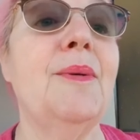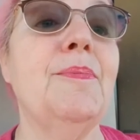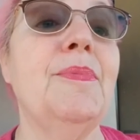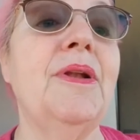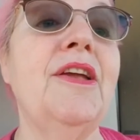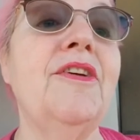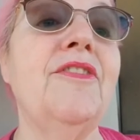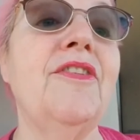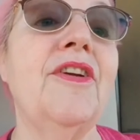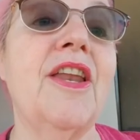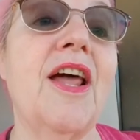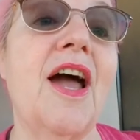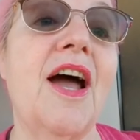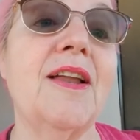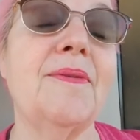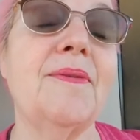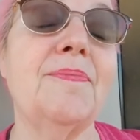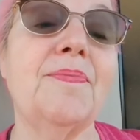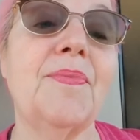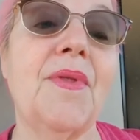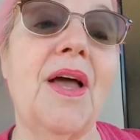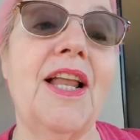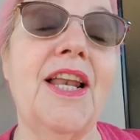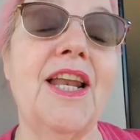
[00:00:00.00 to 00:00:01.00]
Believe it or not,
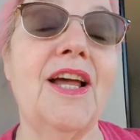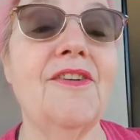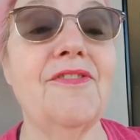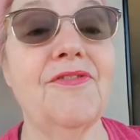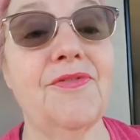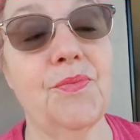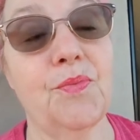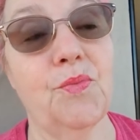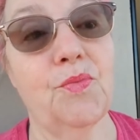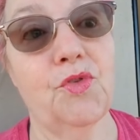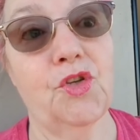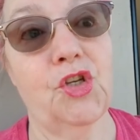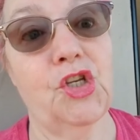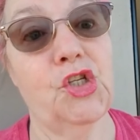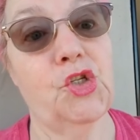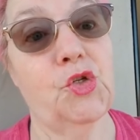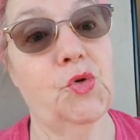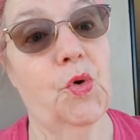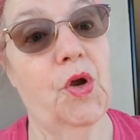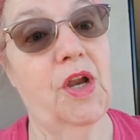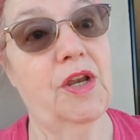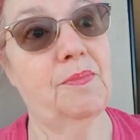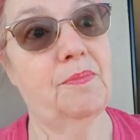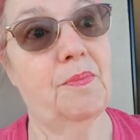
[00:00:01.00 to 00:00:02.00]
I love
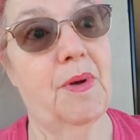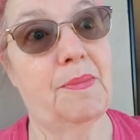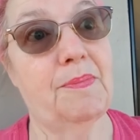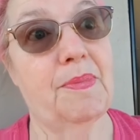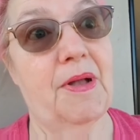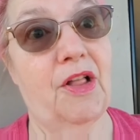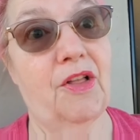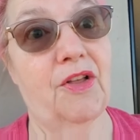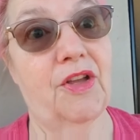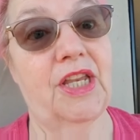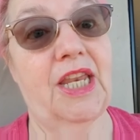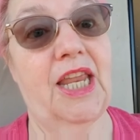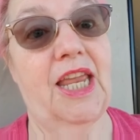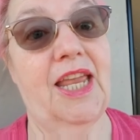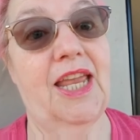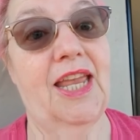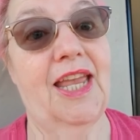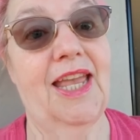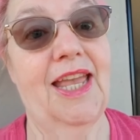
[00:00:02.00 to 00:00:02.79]
enjoying my balcony